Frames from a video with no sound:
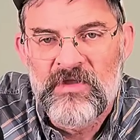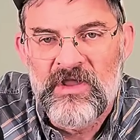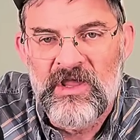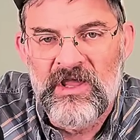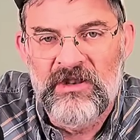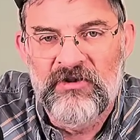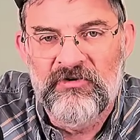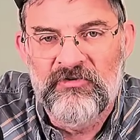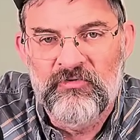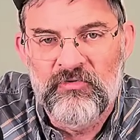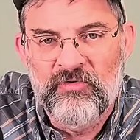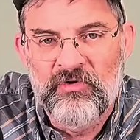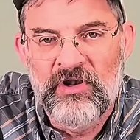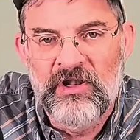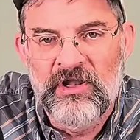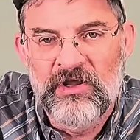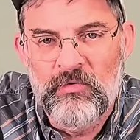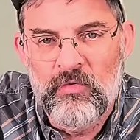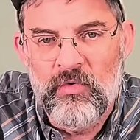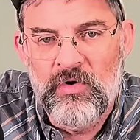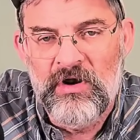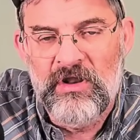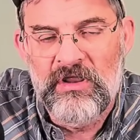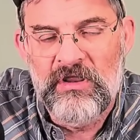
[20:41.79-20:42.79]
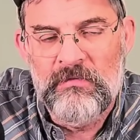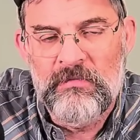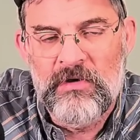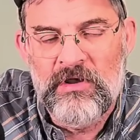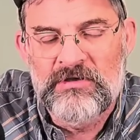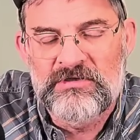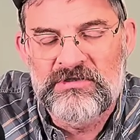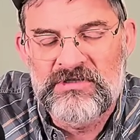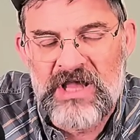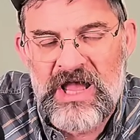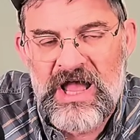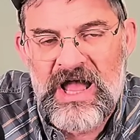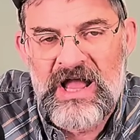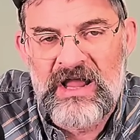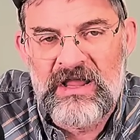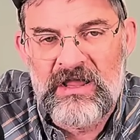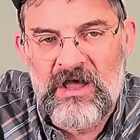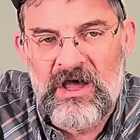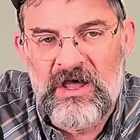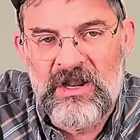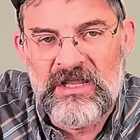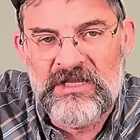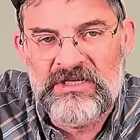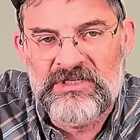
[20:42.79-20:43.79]
It is really one of the most
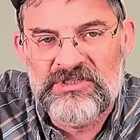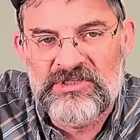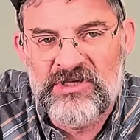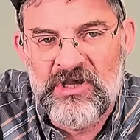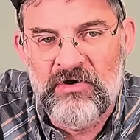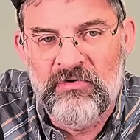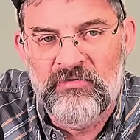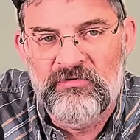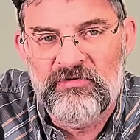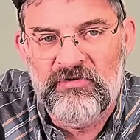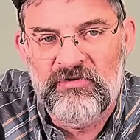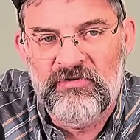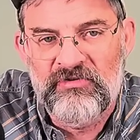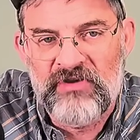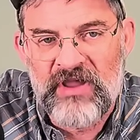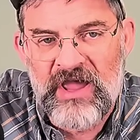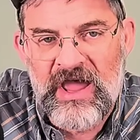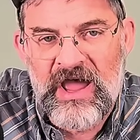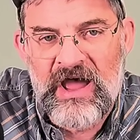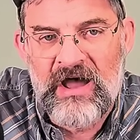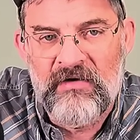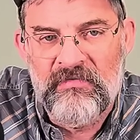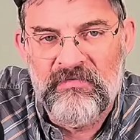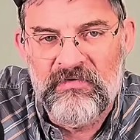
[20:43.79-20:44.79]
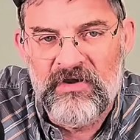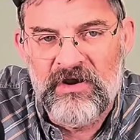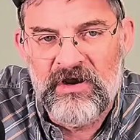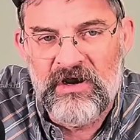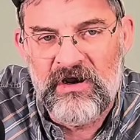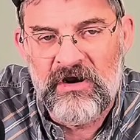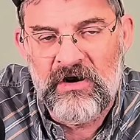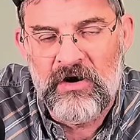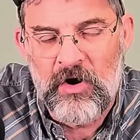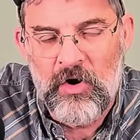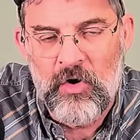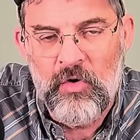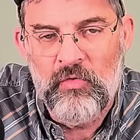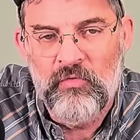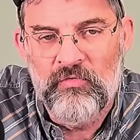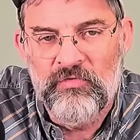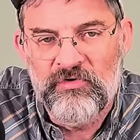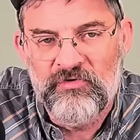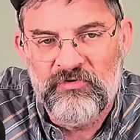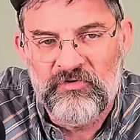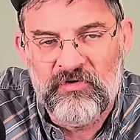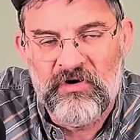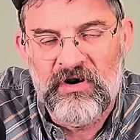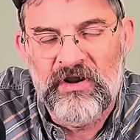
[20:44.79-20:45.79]
iconic shelters out there on
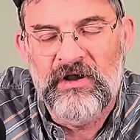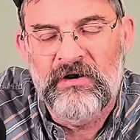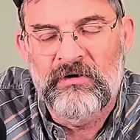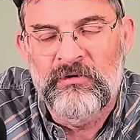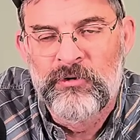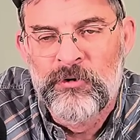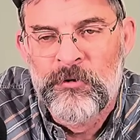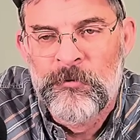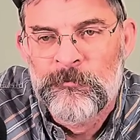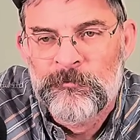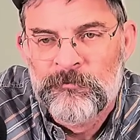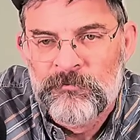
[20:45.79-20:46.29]
the trail.